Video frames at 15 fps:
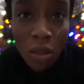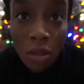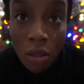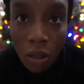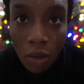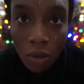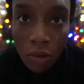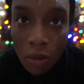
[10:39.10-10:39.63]
from a
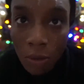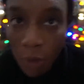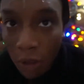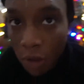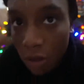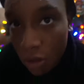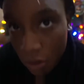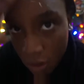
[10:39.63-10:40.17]
chemical
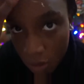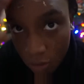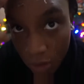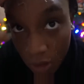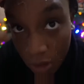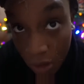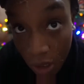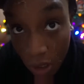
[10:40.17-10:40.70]
peel.
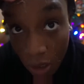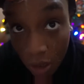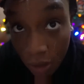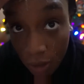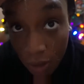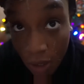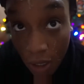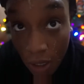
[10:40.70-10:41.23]
So
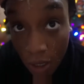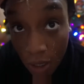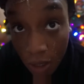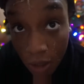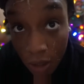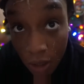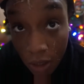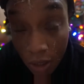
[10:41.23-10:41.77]
that's when
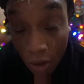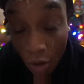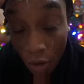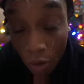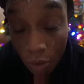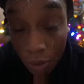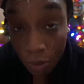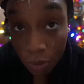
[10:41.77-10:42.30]
my
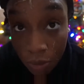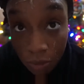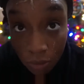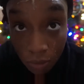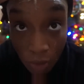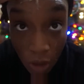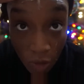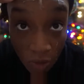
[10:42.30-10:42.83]
hyperpigmentation
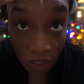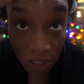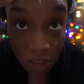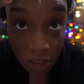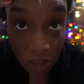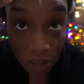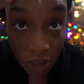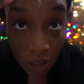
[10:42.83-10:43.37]
starts to
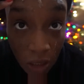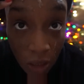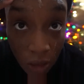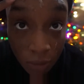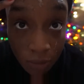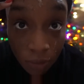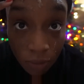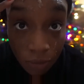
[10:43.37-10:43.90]

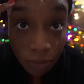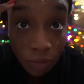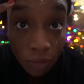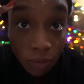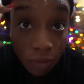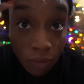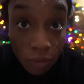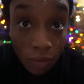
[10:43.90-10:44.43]
disappear.
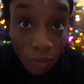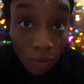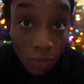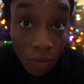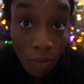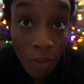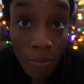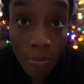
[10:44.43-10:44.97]
But this is what
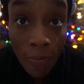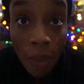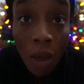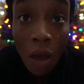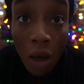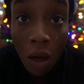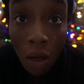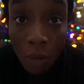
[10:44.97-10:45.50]
my forehead is
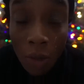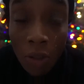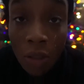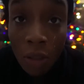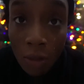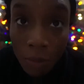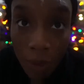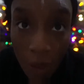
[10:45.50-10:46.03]
looking like. It's looking